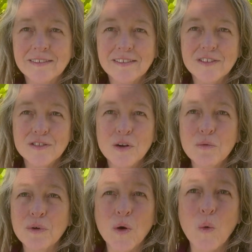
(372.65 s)
there's no
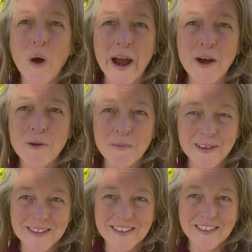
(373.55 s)

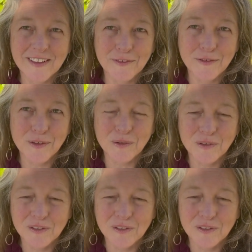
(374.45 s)
requirement of you.